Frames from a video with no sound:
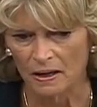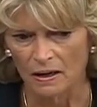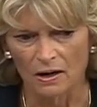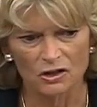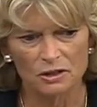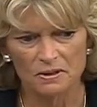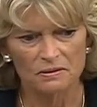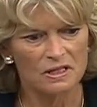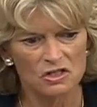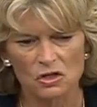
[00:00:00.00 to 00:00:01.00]
our
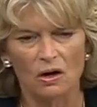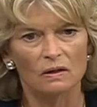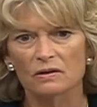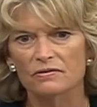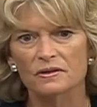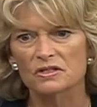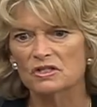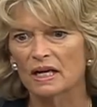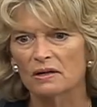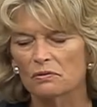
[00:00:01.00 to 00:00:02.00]
communities all over the
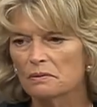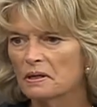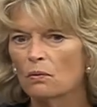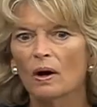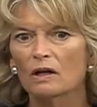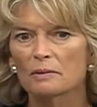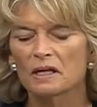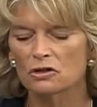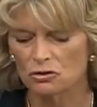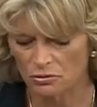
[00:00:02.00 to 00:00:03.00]
state would be
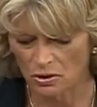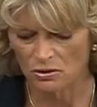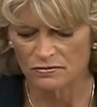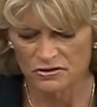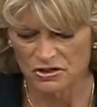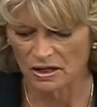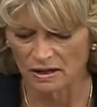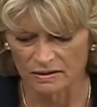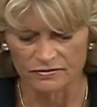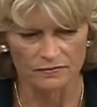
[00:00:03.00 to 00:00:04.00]
welcoming droves
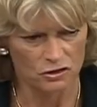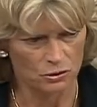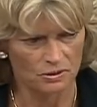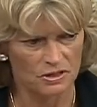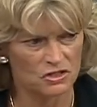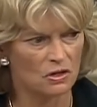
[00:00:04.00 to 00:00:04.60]
of tourists,